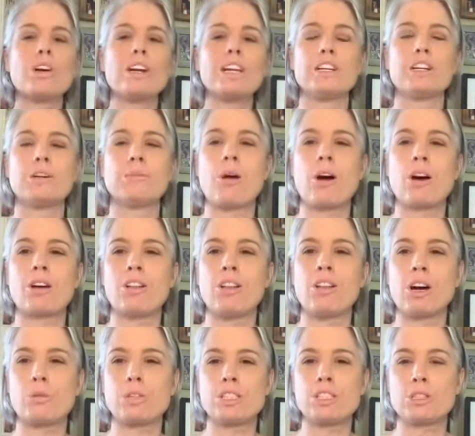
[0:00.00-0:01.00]
inner
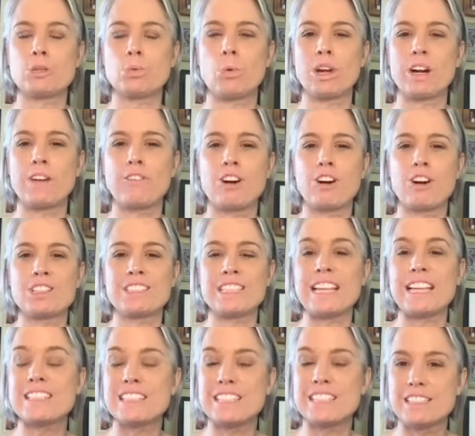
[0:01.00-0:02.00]
monologue, which is one of our
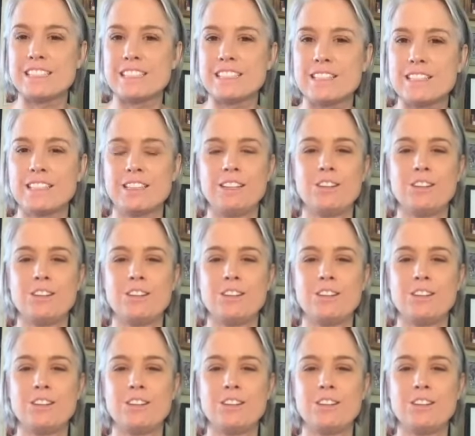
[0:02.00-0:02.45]
senses,